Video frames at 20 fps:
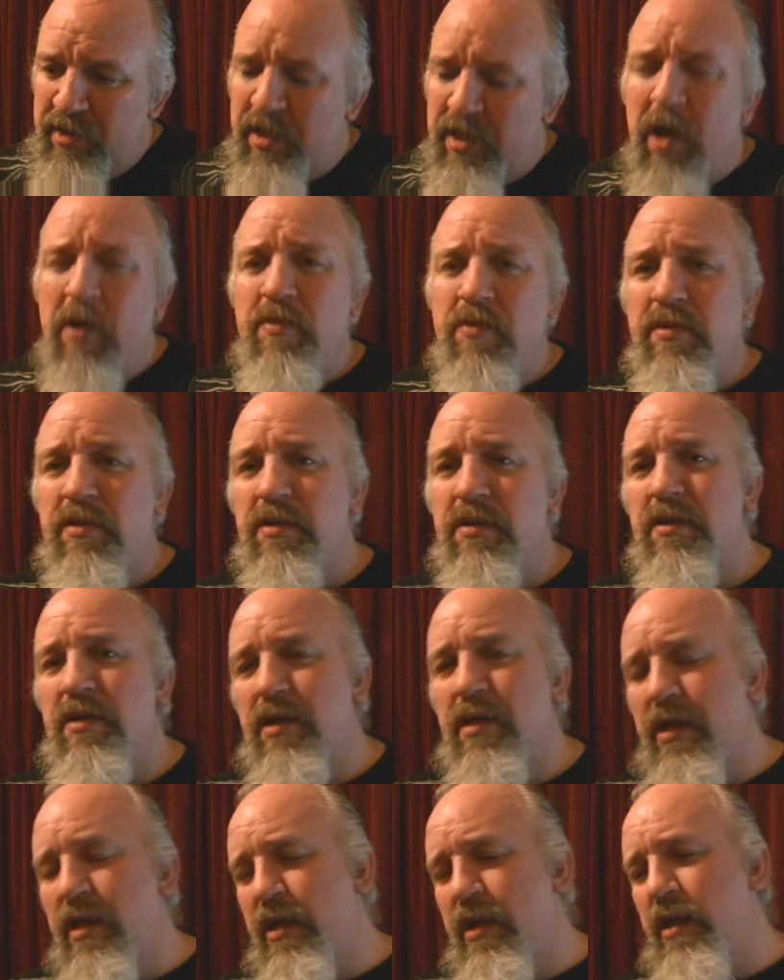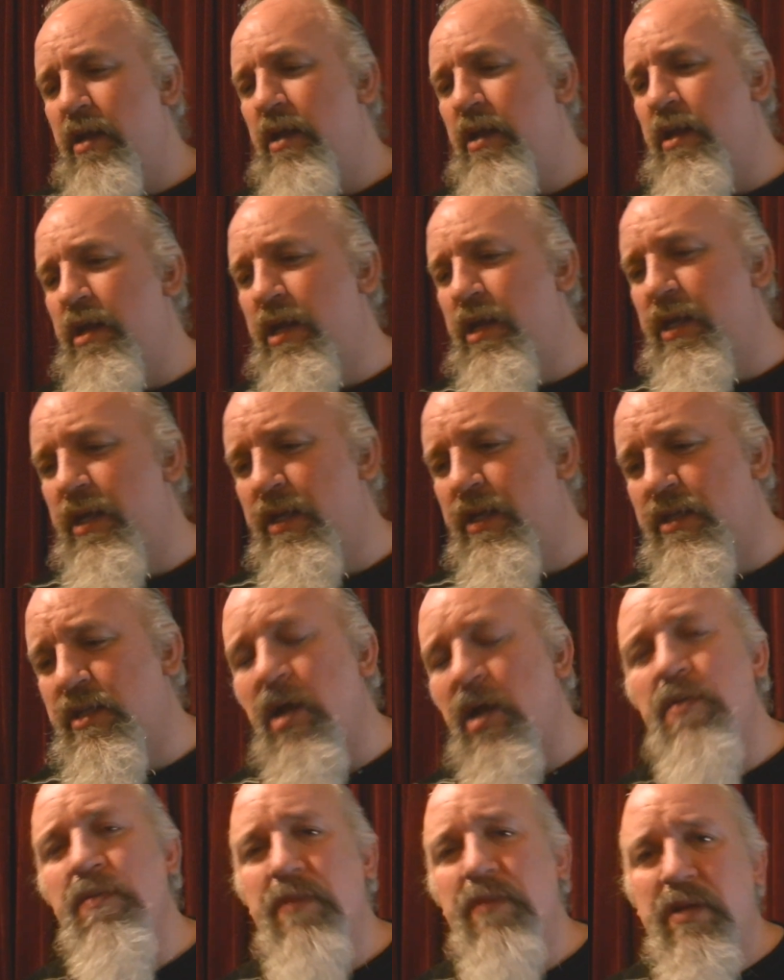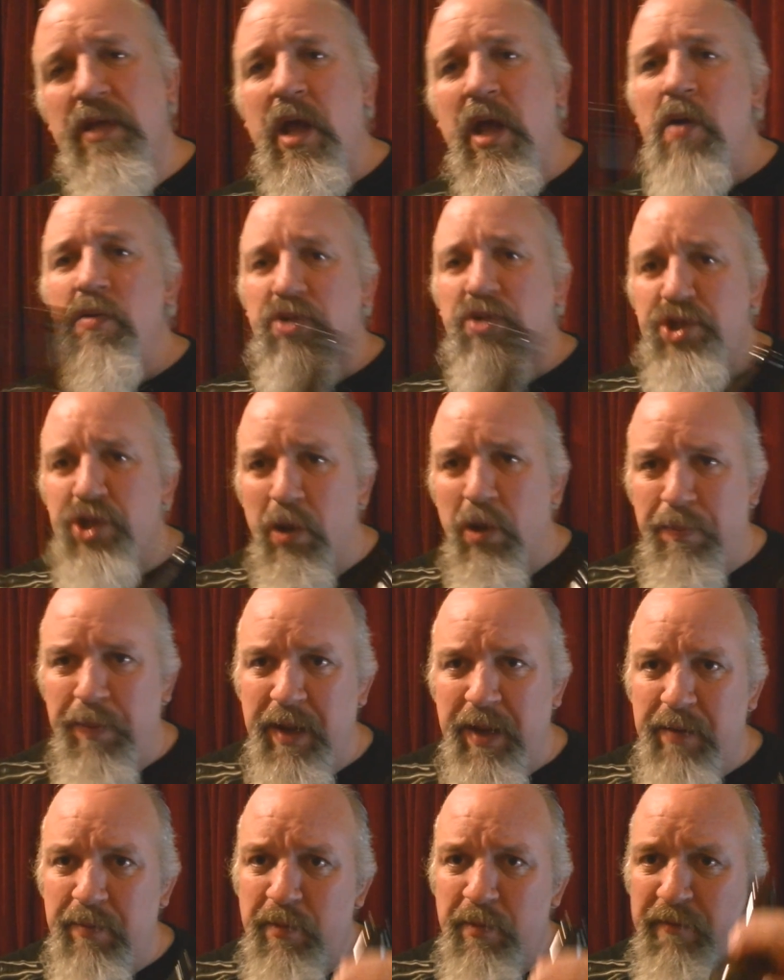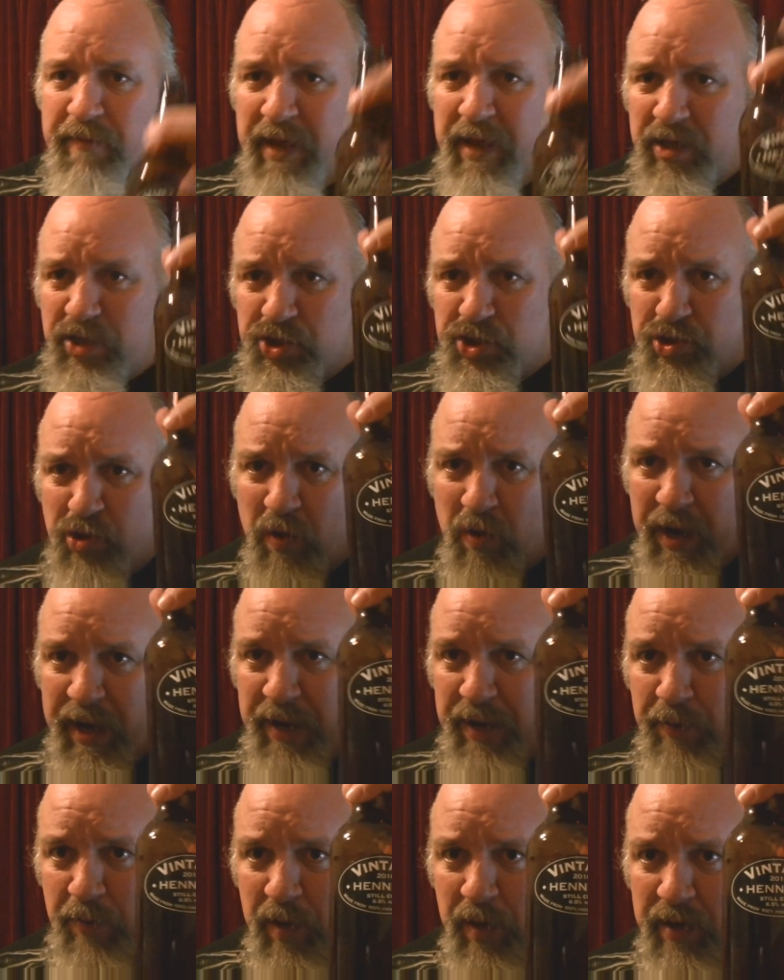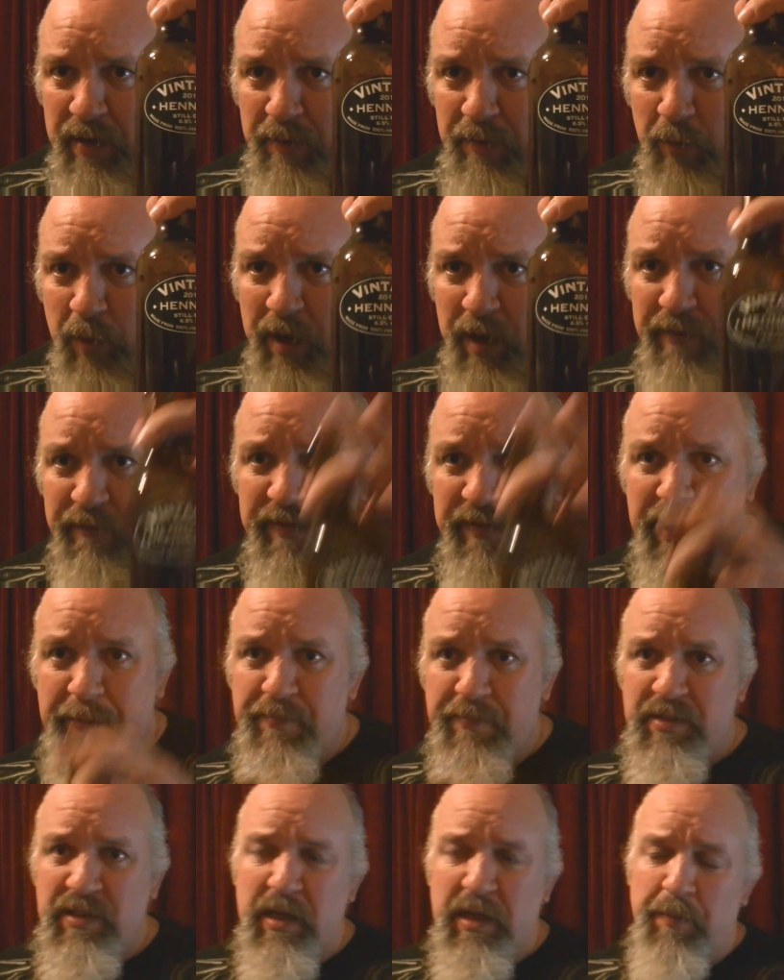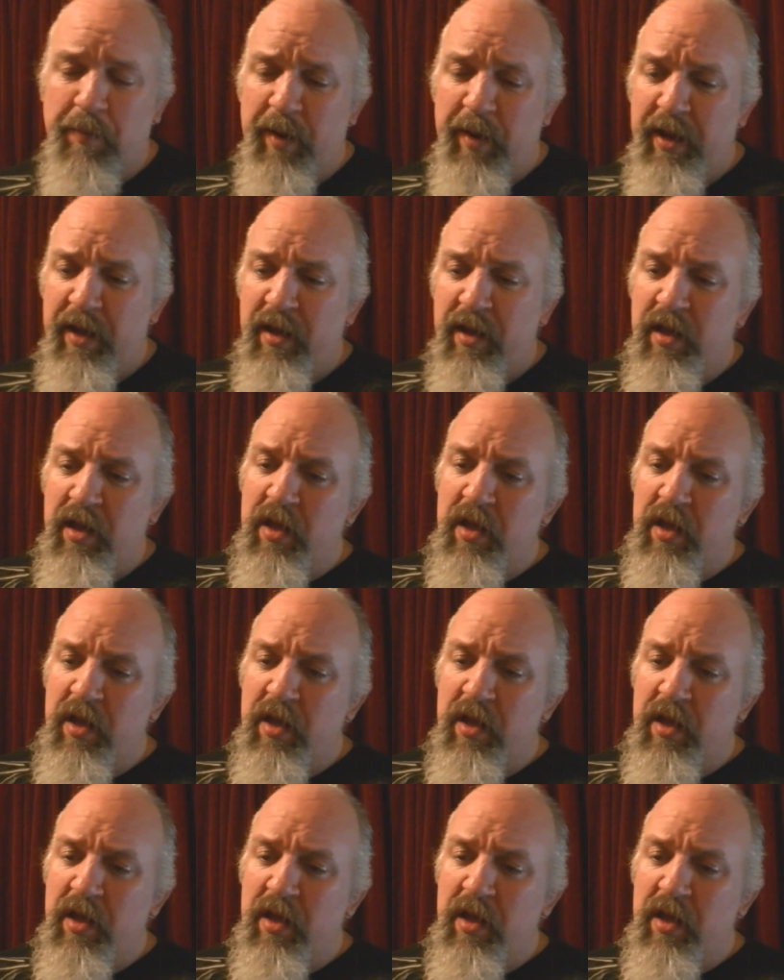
don't uh, don't go shopping without trying one one of them somewhere.